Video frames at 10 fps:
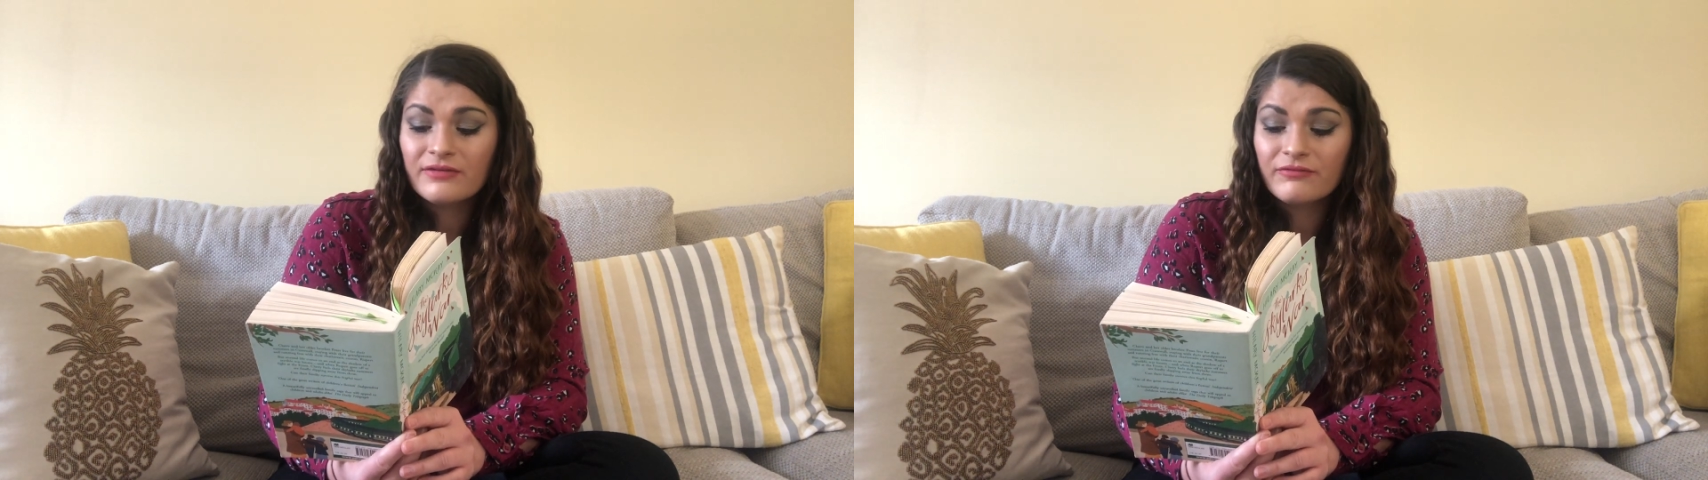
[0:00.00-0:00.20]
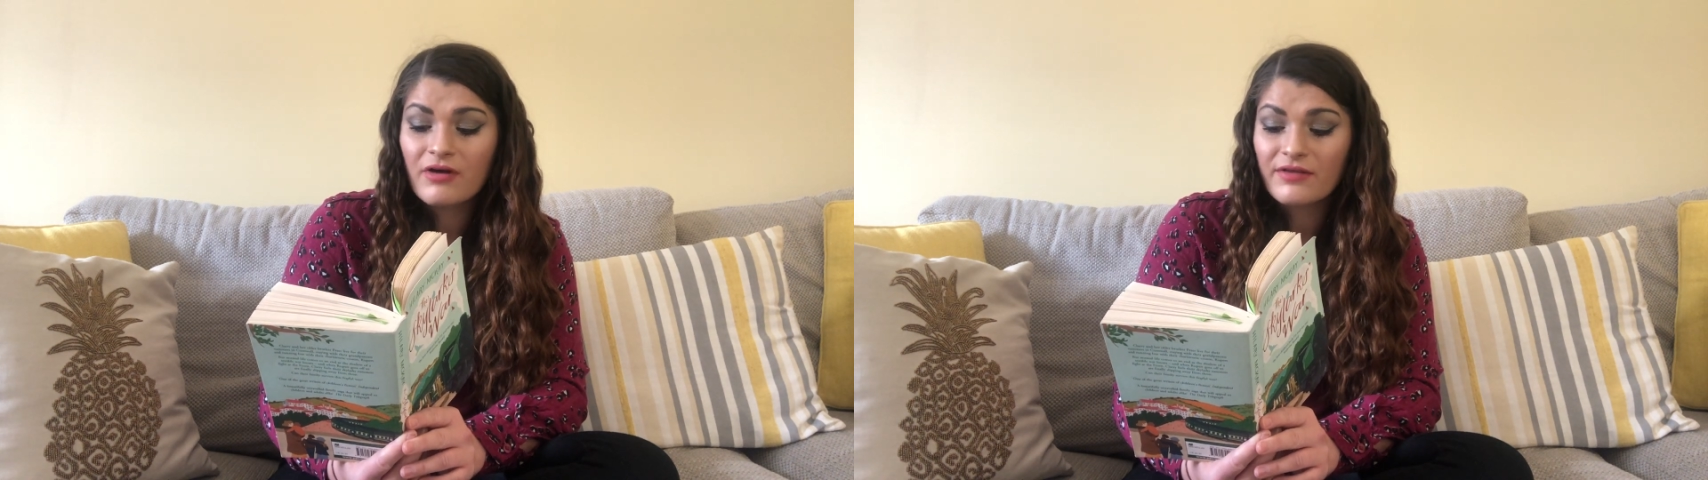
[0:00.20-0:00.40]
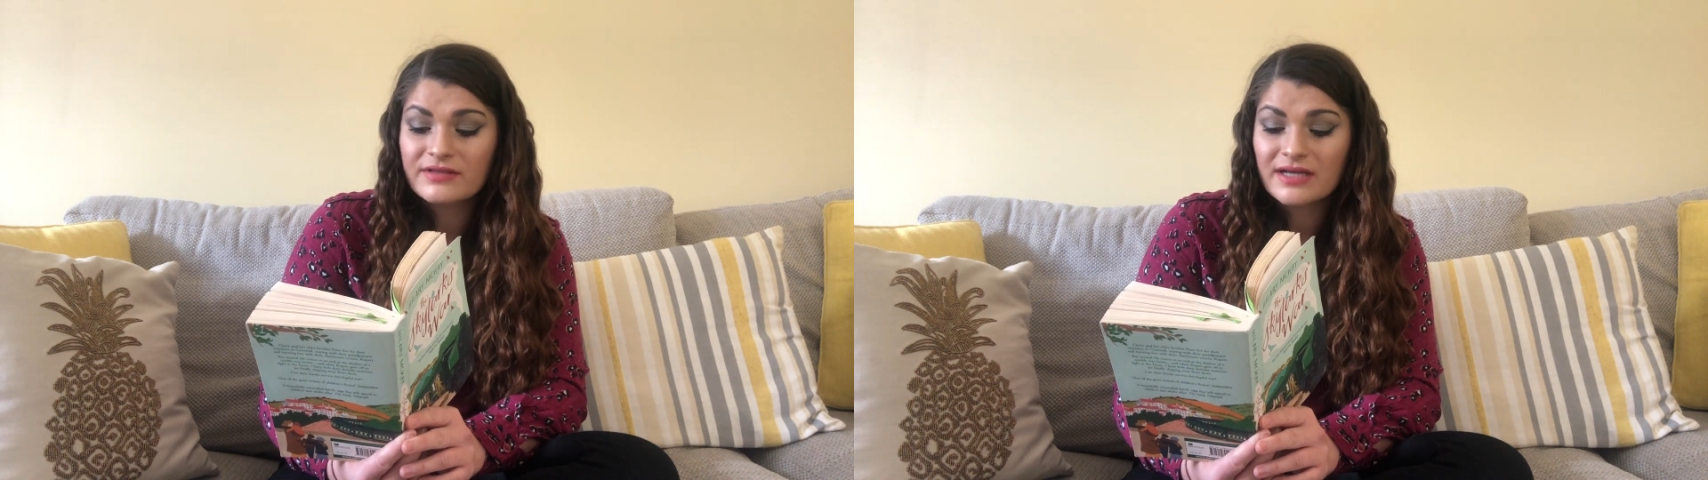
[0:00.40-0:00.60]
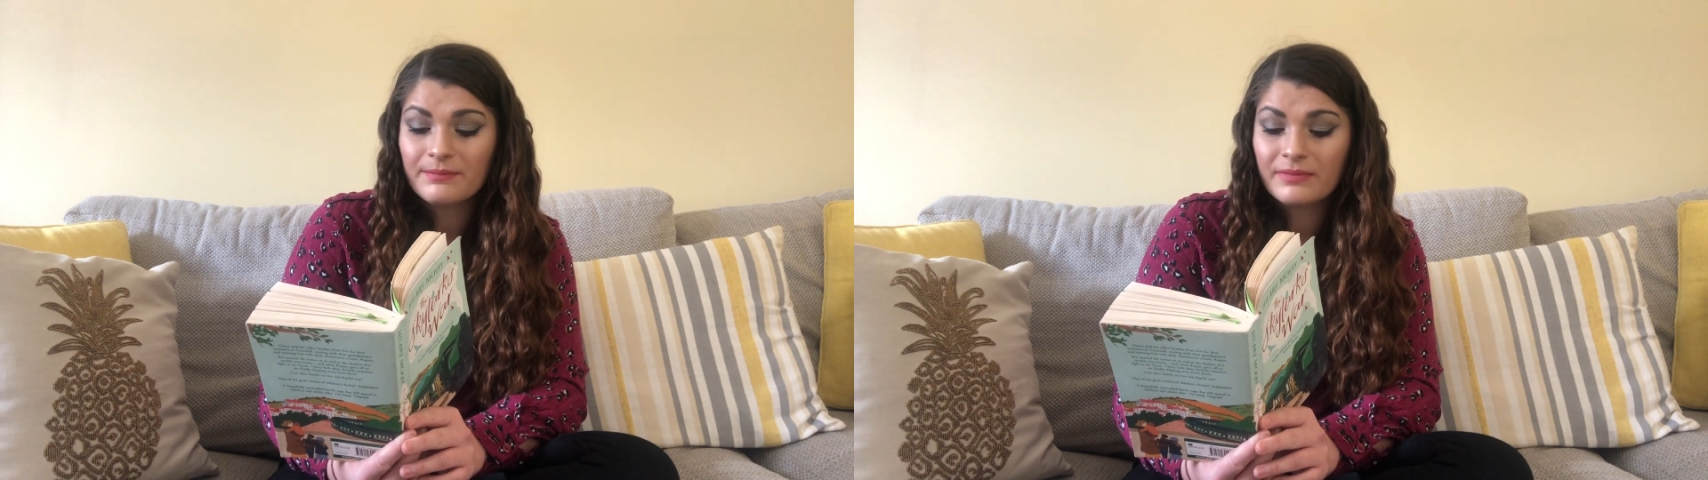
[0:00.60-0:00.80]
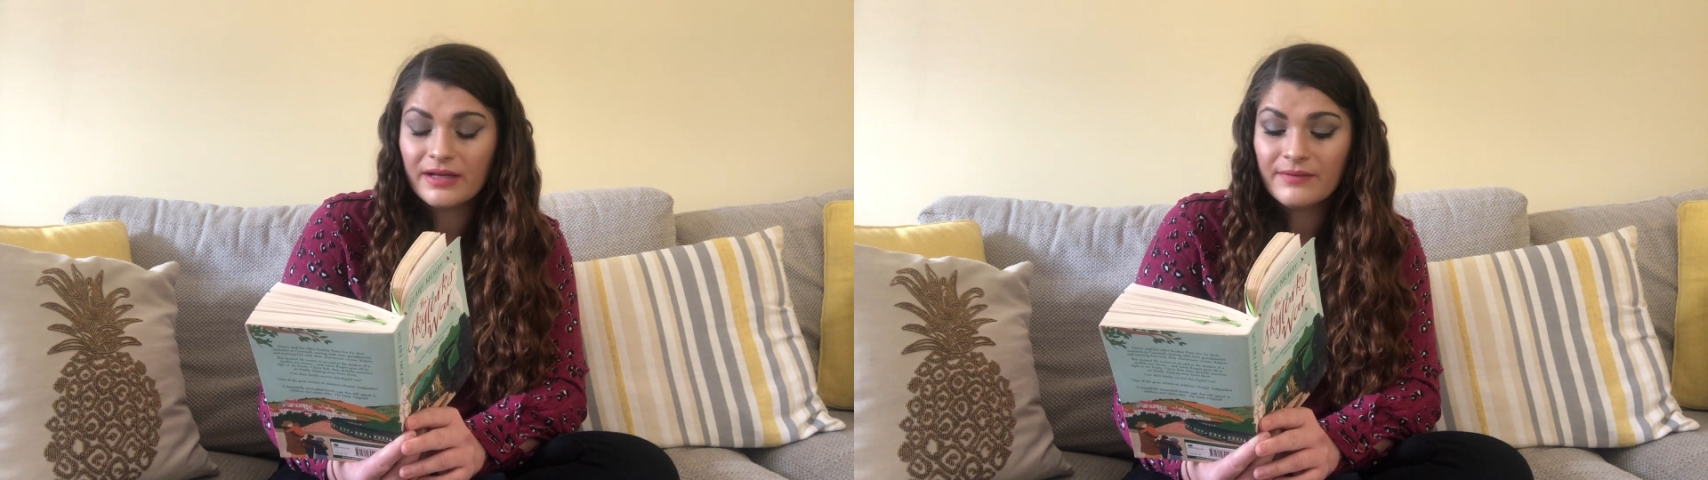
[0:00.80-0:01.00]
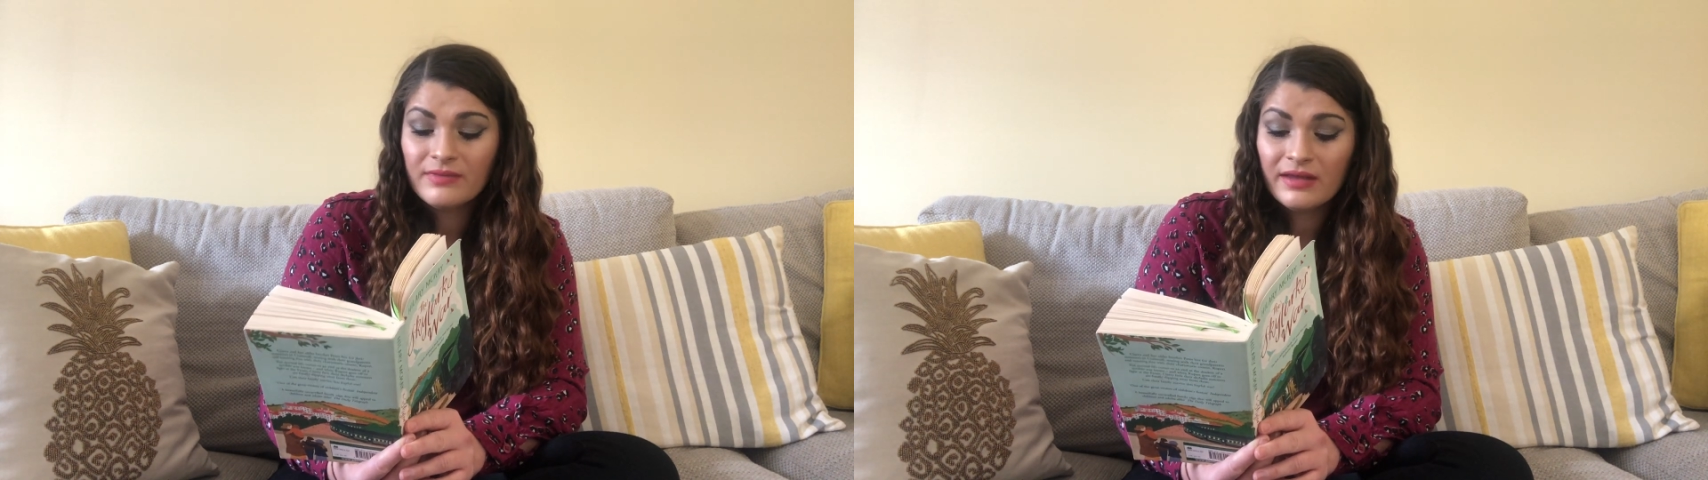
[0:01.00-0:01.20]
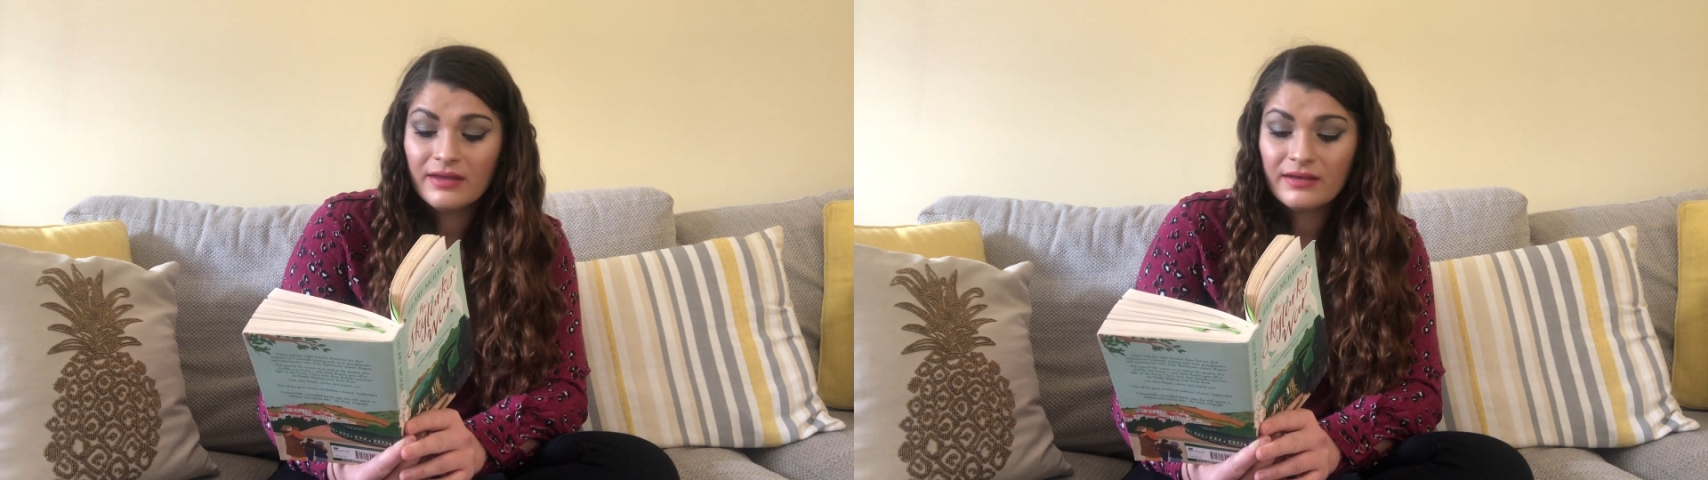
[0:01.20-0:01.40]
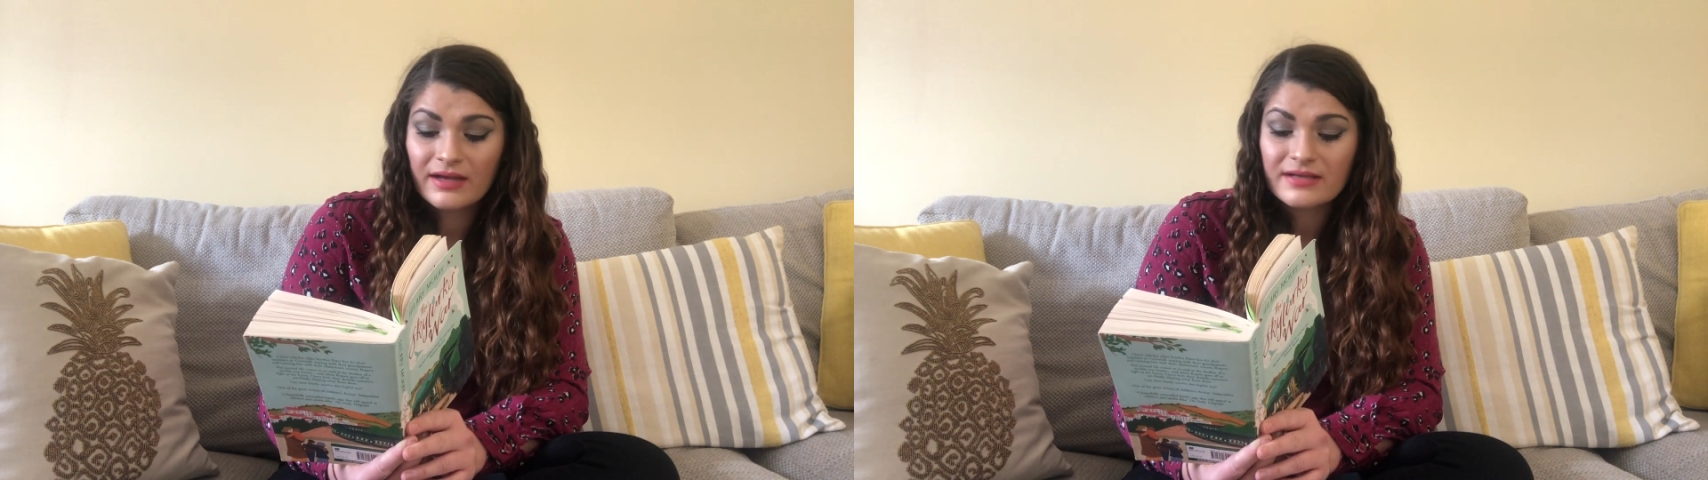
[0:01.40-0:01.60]
rather damply.
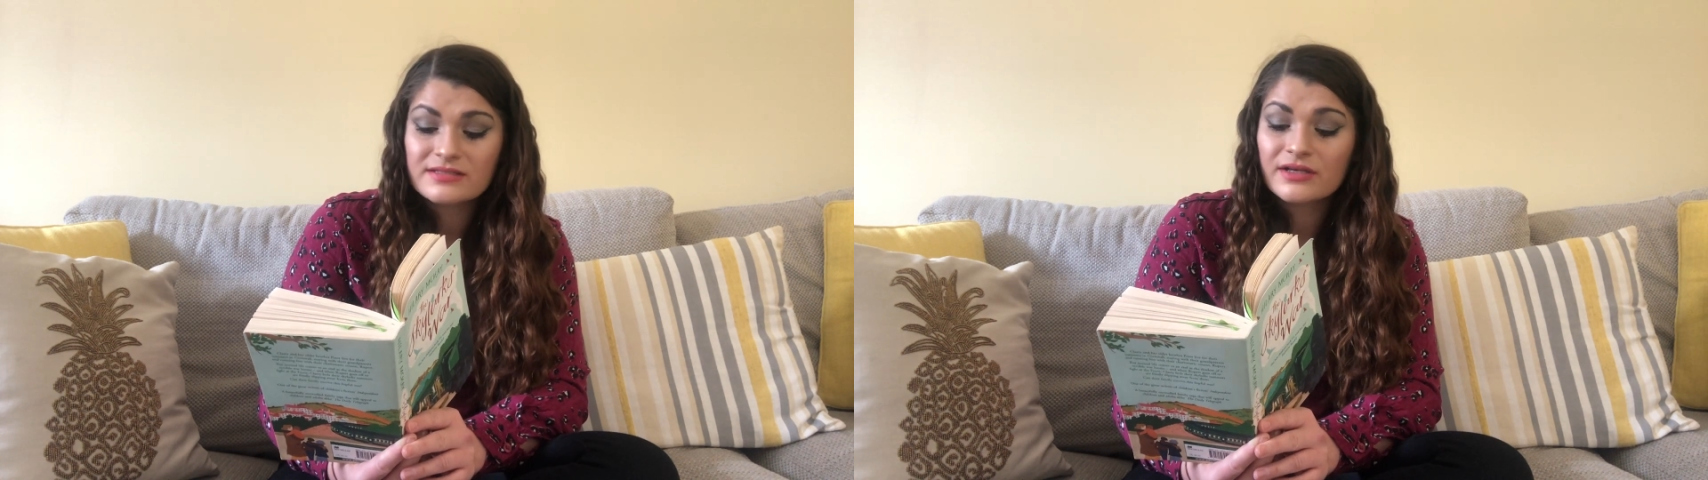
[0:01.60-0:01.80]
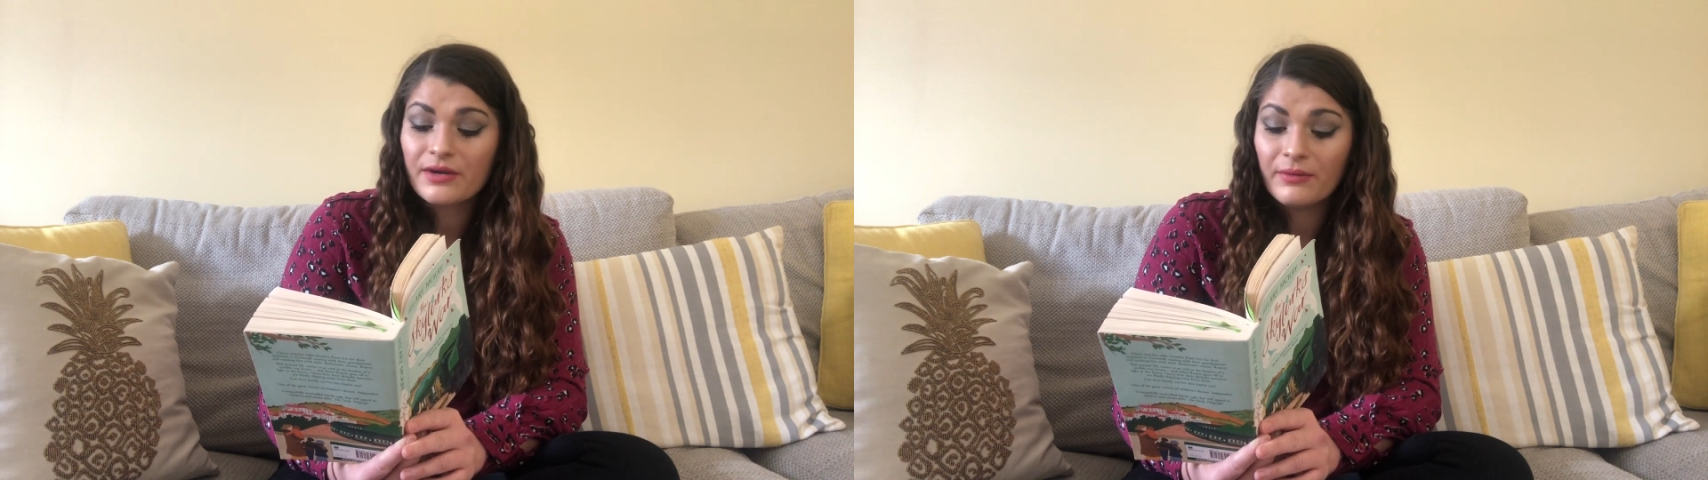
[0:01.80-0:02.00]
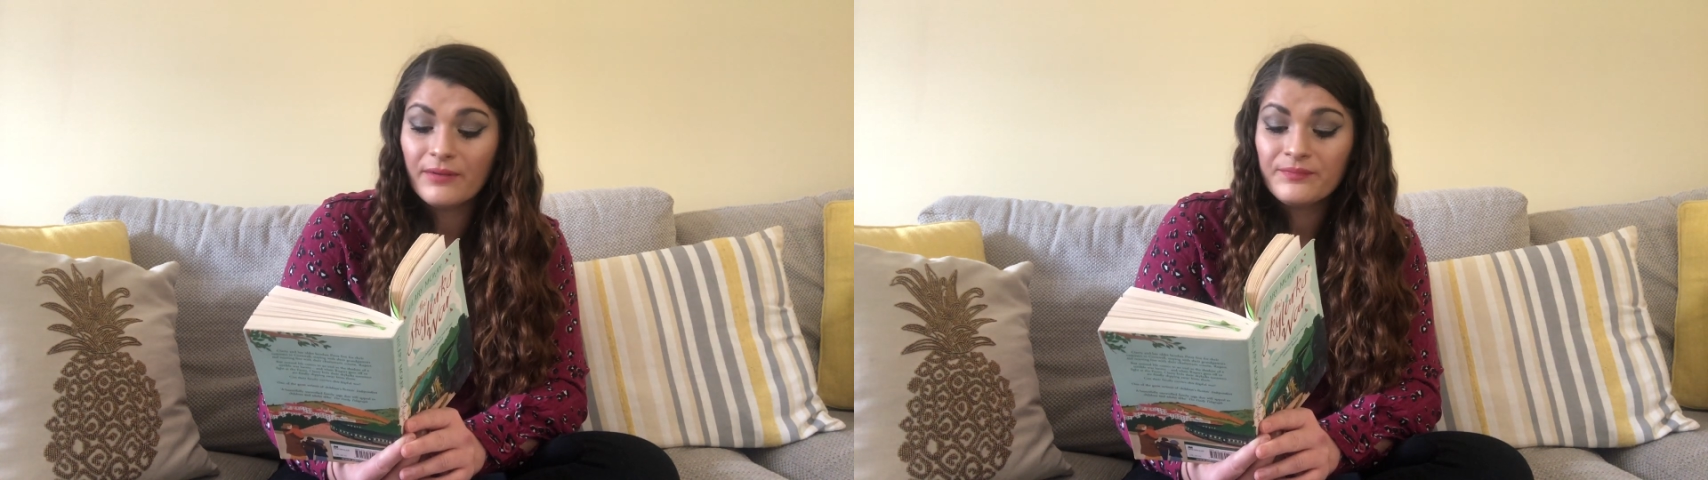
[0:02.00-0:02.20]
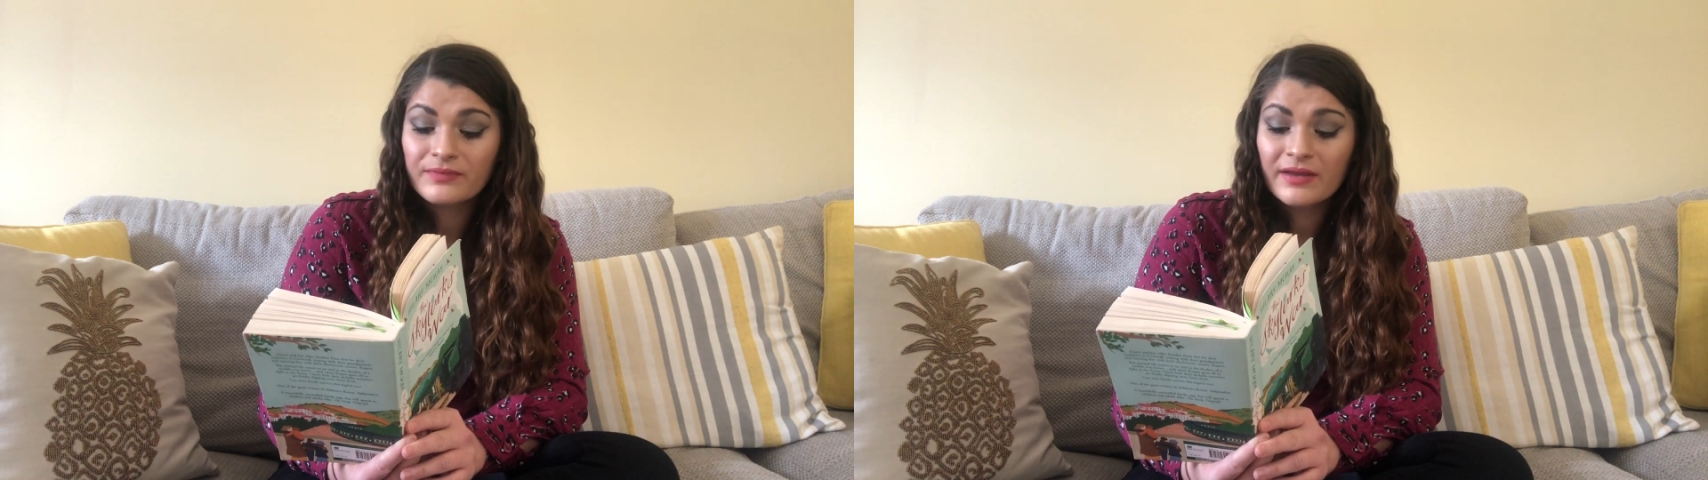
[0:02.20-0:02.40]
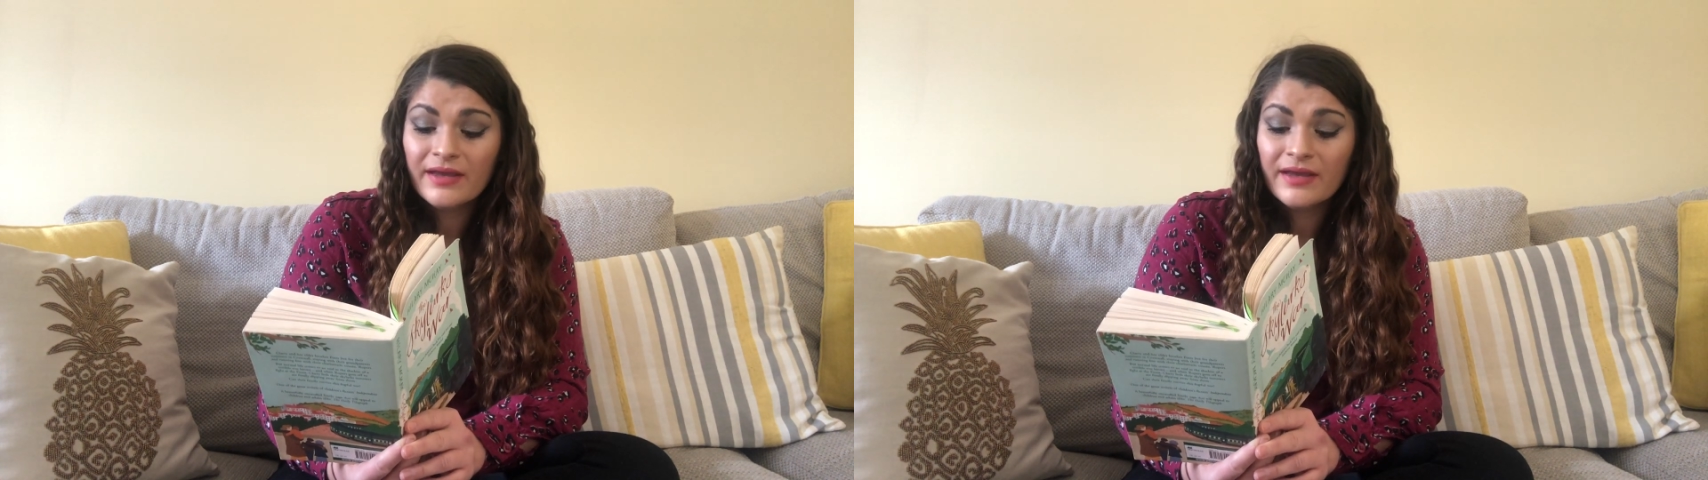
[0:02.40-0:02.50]
Yes, go on.